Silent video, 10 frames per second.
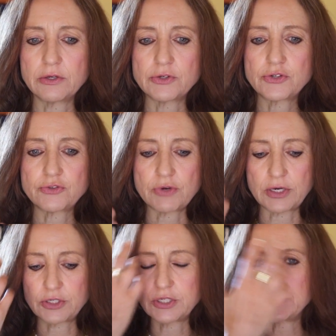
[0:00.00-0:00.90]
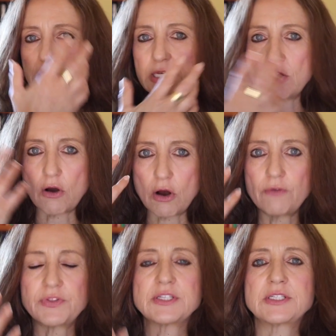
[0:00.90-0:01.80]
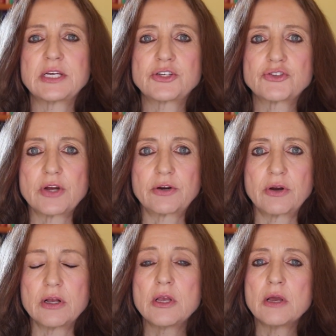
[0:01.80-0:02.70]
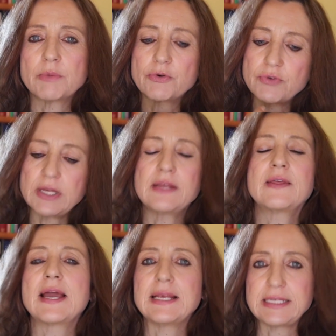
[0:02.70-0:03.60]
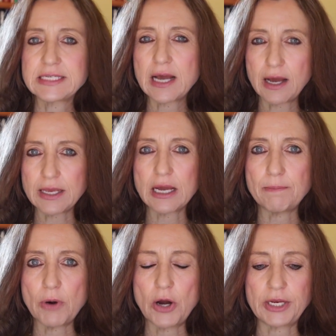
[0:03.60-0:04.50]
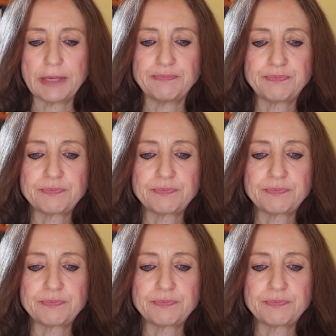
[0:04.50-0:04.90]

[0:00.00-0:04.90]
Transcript: structures here of the sixth chakra, but really the entire body.